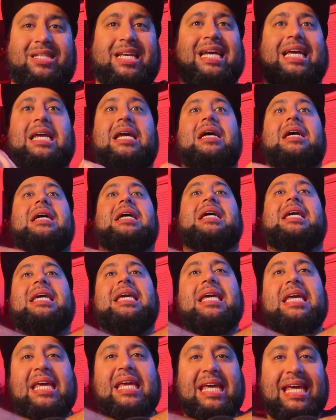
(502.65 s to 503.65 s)
Like
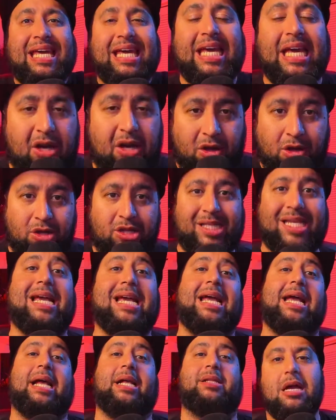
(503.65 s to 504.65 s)
he killed
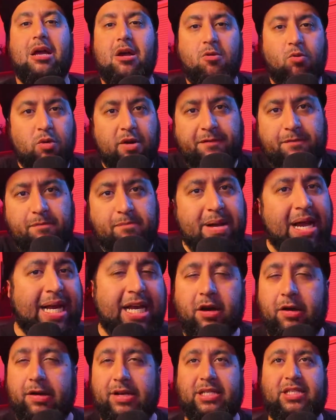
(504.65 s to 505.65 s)
it with many
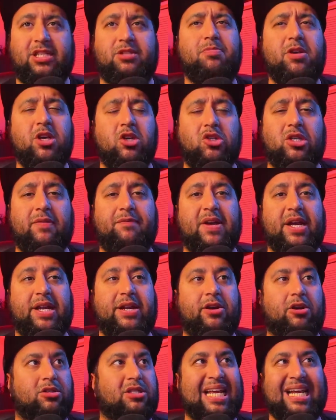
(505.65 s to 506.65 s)
of his music
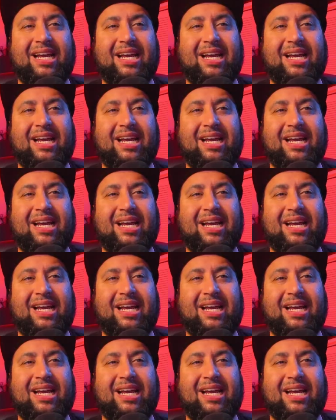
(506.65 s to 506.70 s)
videos,